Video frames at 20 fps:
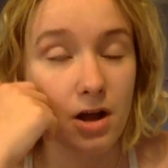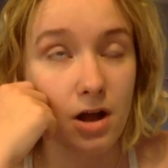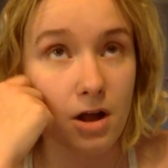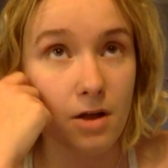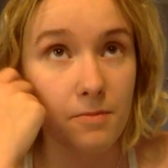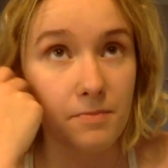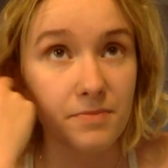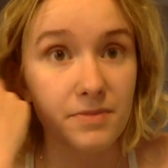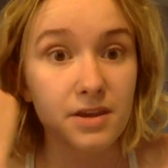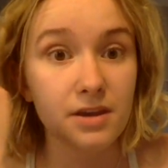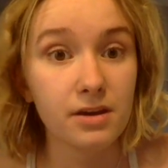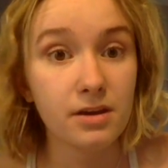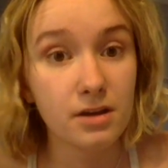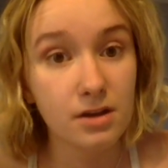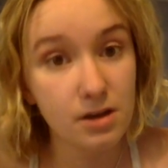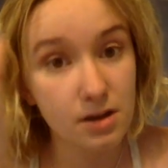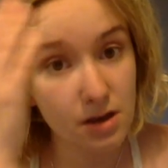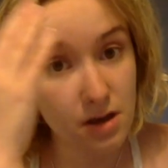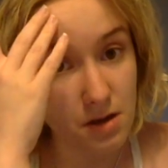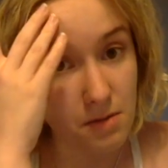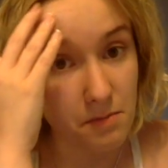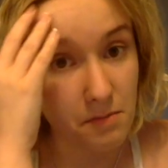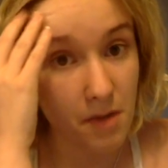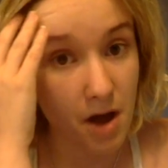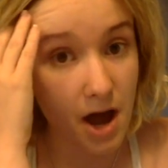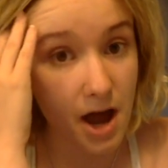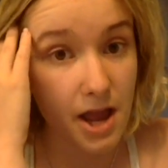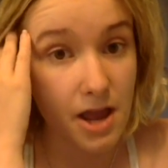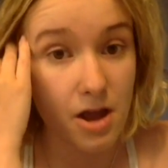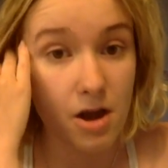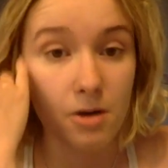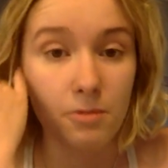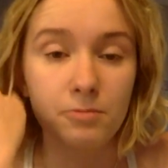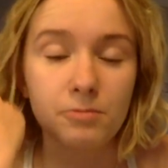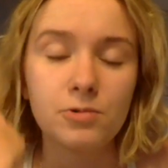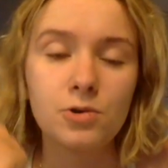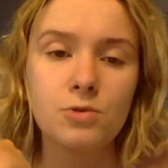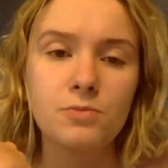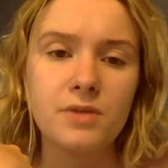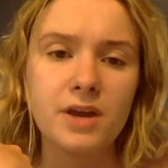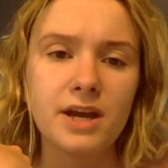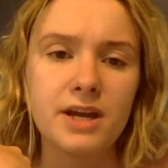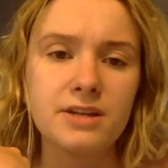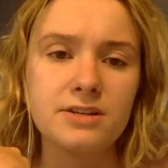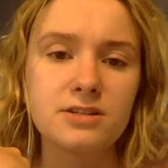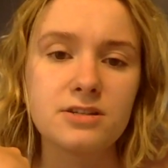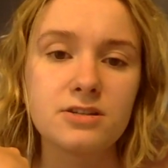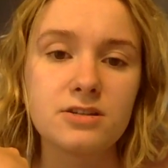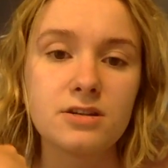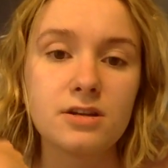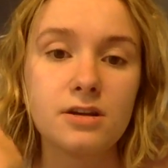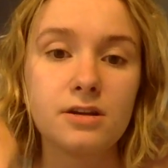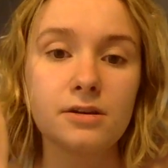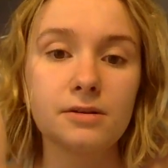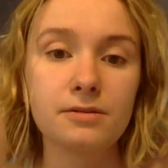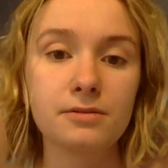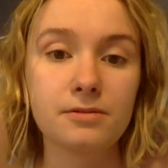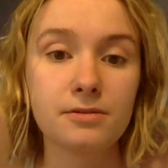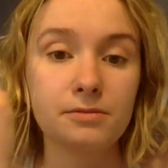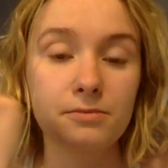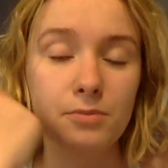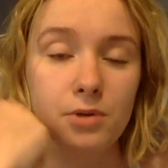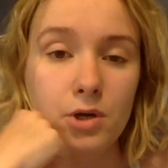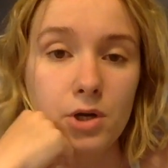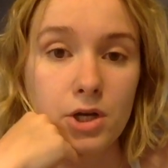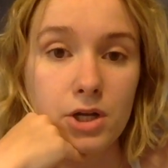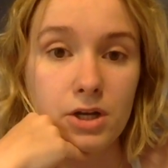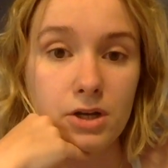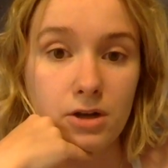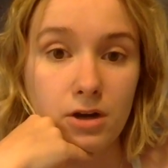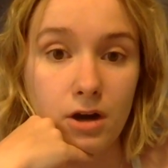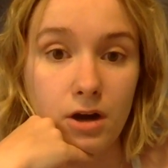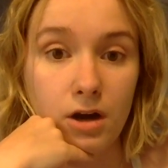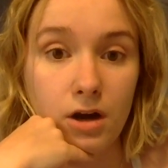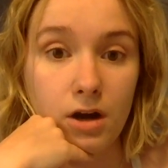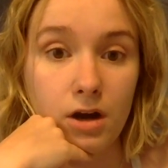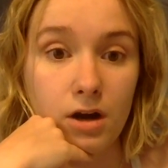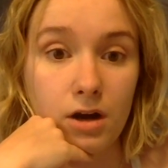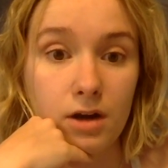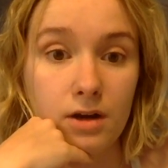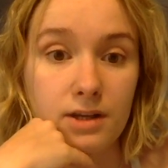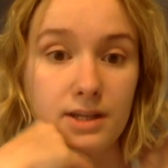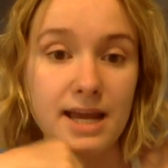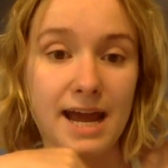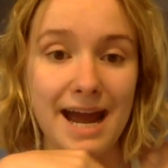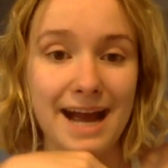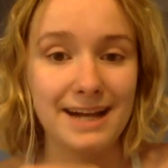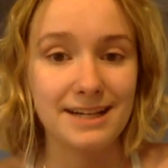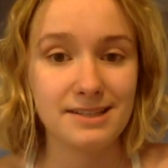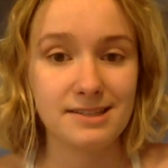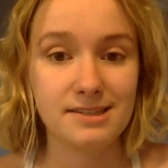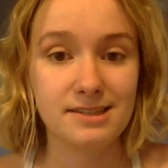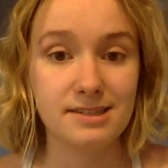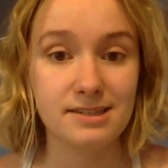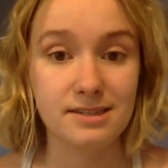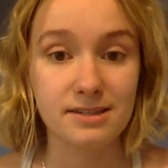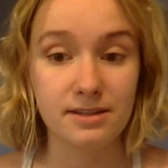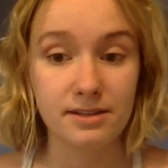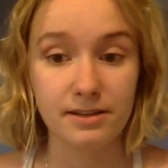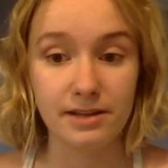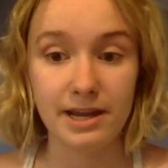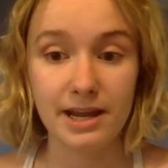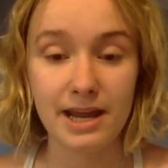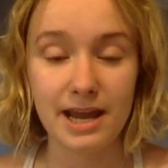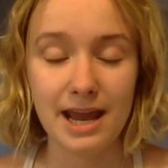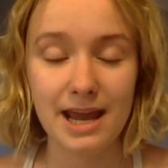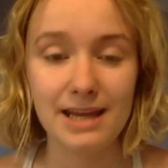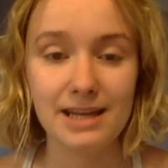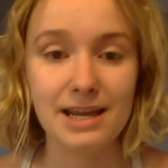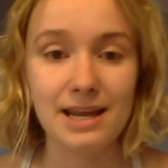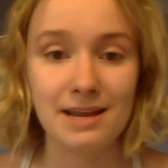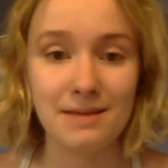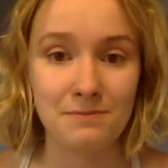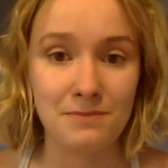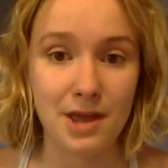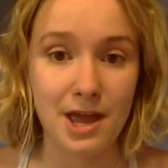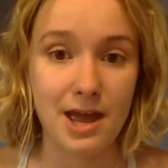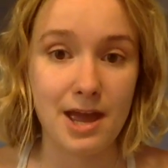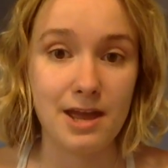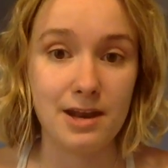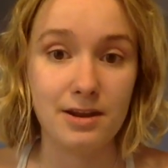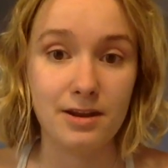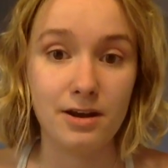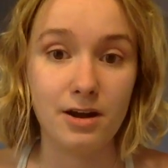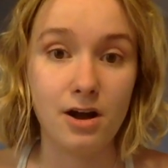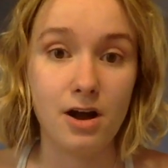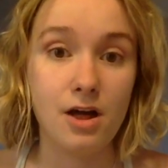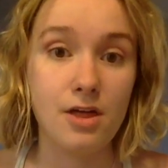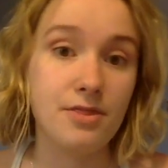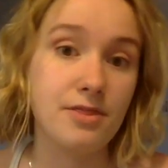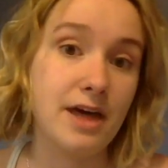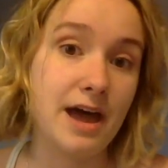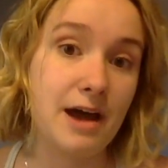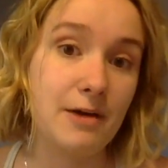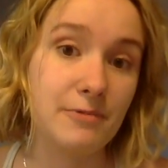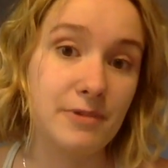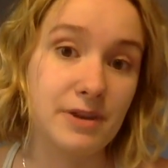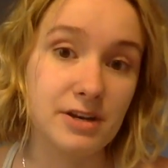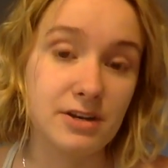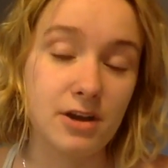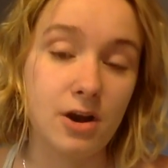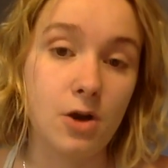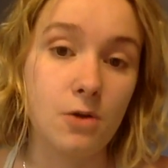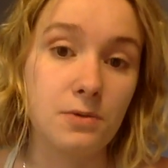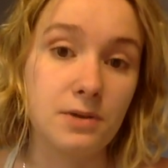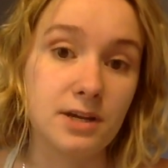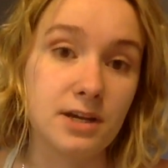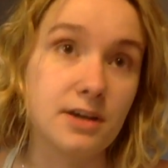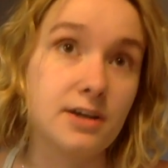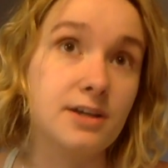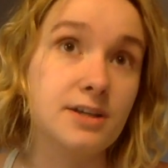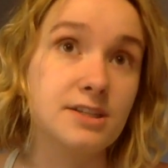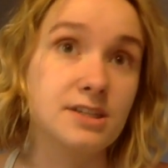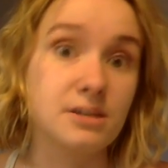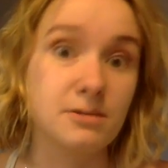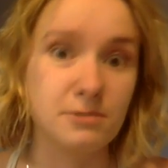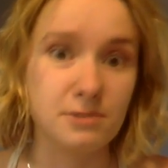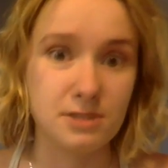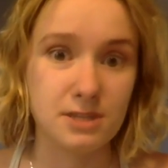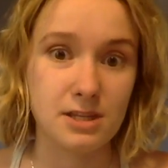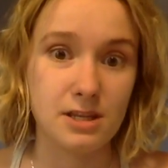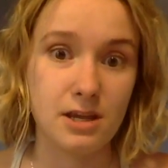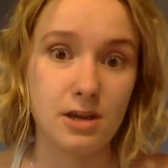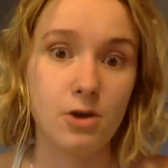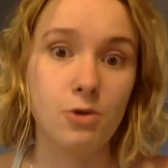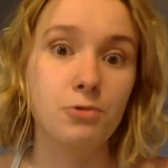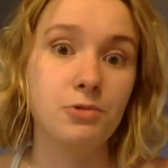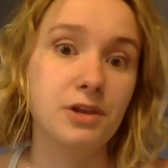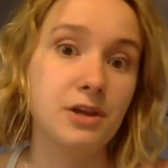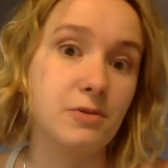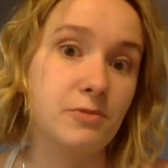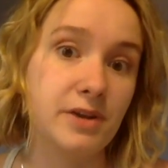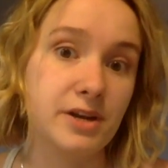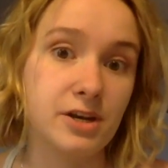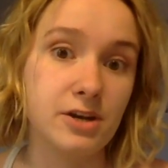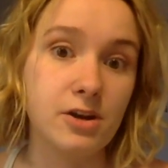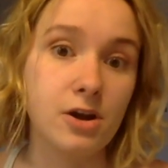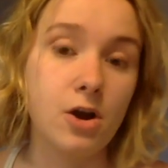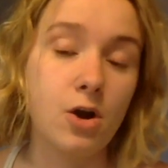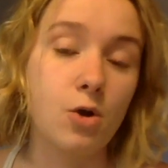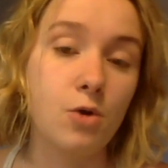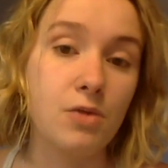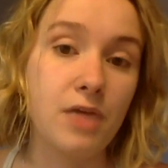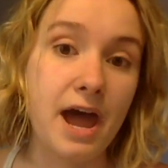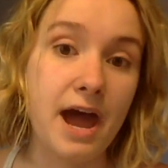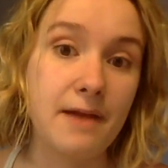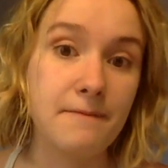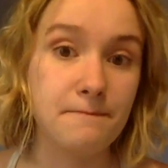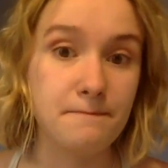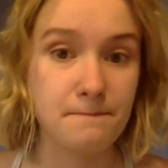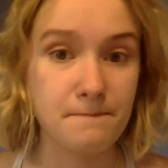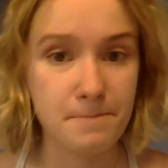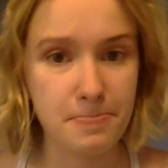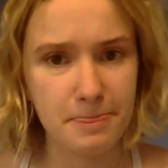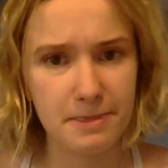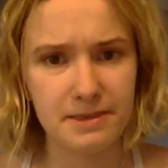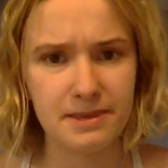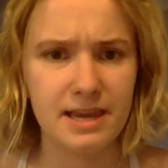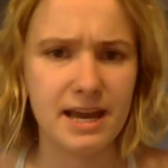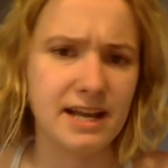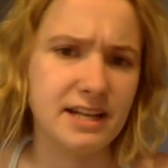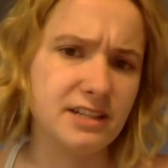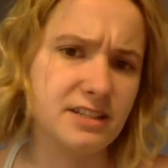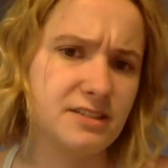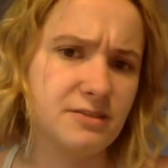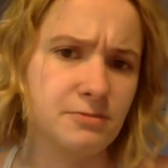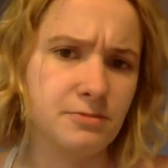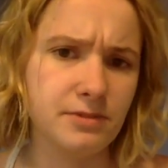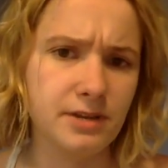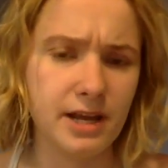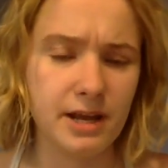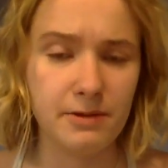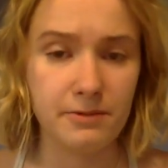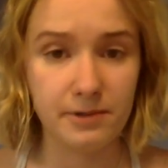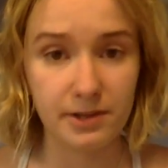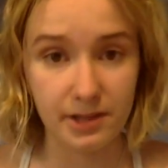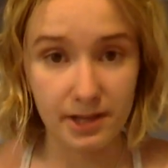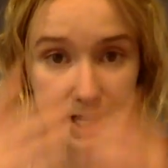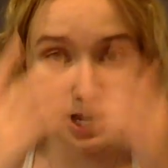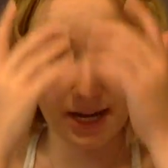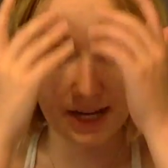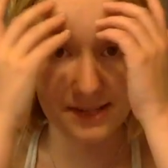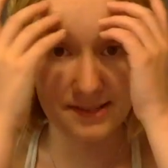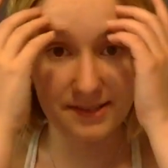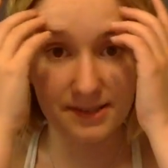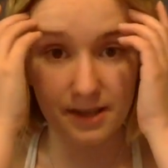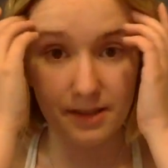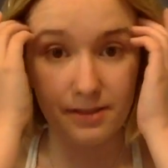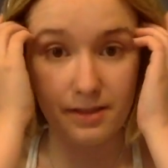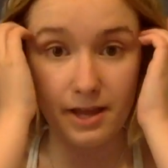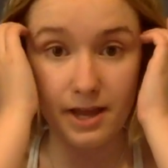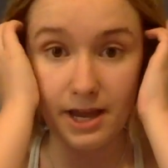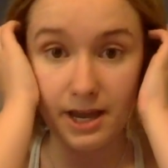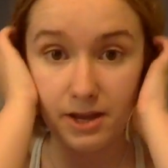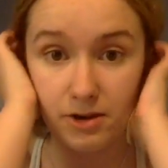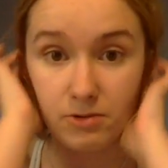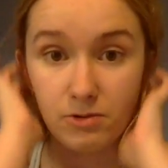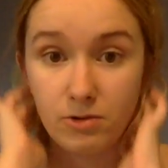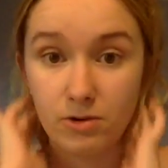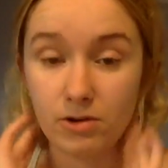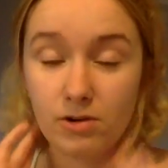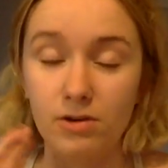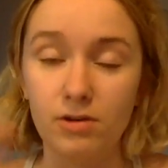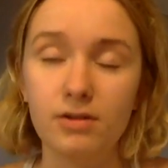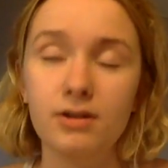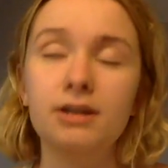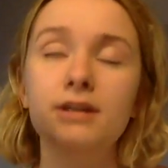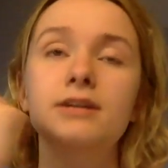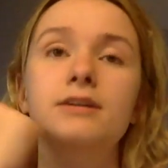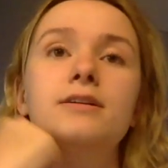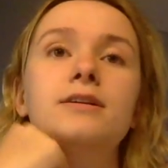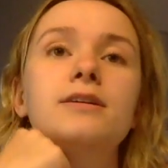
um, my um, roommate put her cat's hanging bed on that window because it was the only window that gets really any sunlight or